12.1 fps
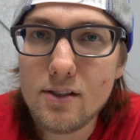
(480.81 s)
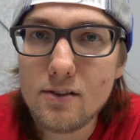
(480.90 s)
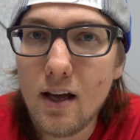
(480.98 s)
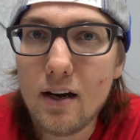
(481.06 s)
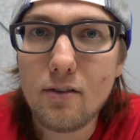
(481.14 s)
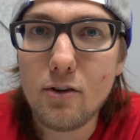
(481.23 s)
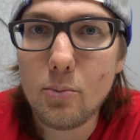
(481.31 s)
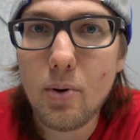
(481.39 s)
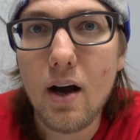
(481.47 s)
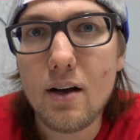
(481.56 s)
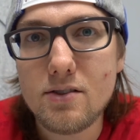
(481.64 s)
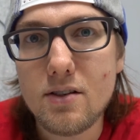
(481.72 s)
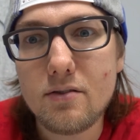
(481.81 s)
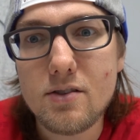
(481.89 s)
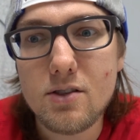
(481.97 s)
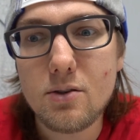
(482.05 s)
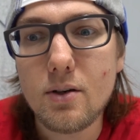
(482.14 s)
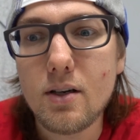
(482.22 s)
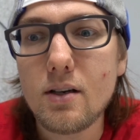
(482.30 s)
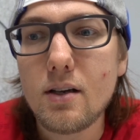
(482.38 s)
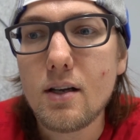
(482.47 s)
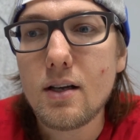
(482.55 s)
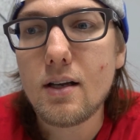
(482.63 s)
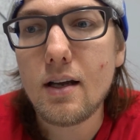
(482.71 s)
a lot of other positives to it.
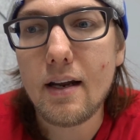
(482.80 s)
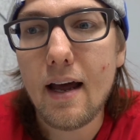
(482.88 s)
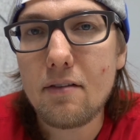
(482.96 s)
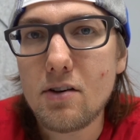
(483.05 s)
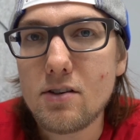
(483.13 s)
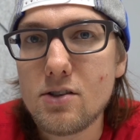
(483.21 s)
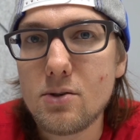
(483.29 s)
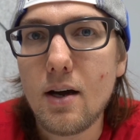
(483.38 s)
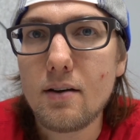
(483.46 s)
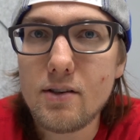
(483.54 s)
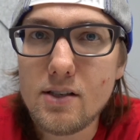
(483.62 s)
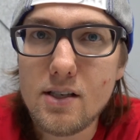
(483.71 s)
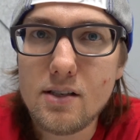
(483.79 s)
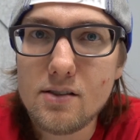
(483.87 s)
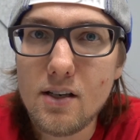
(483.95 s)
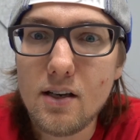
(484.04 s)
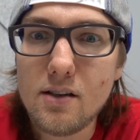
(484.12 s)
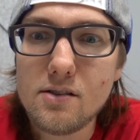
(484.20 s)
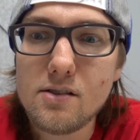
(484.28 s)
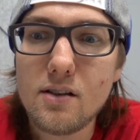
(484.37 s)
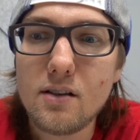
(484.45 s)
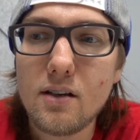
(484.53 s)
It having 2 heavy D sites,